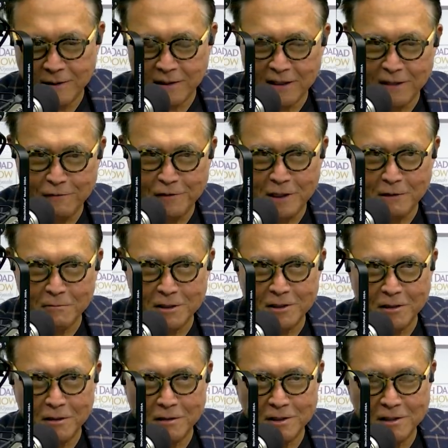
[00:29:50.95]
Infinite
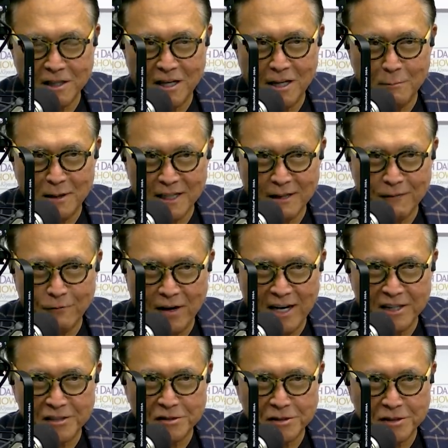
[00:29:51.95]
Returns, all of my
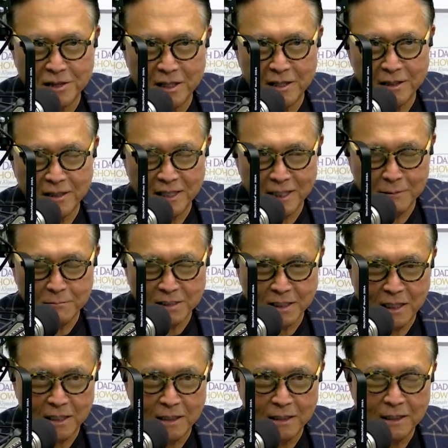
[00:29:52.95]
advisors on it, Kim's
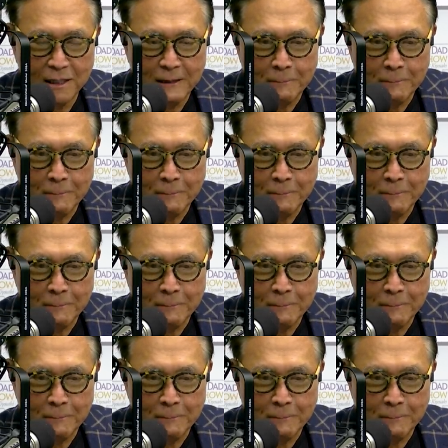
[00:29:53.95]
on it.